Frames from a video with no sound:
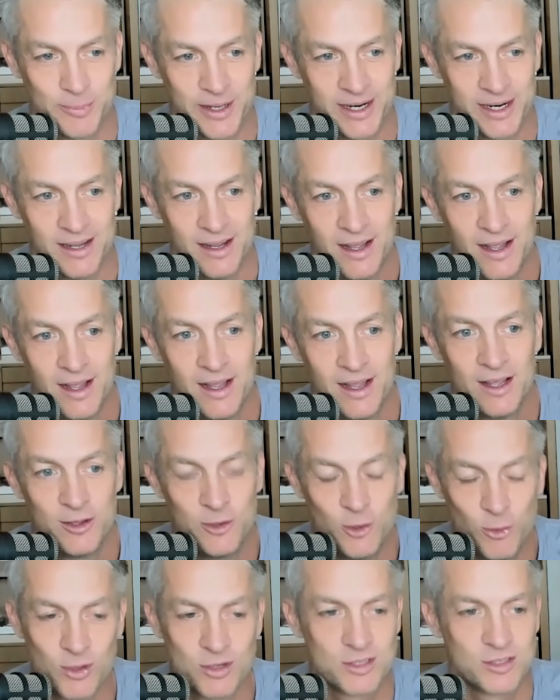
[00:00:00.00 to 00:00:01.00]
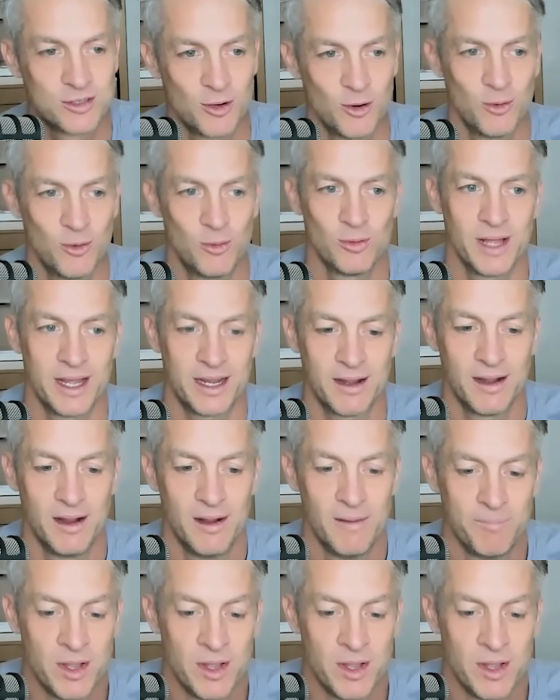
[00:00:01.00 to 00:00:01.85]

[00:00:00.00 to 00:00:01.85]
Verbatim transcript: But you were so like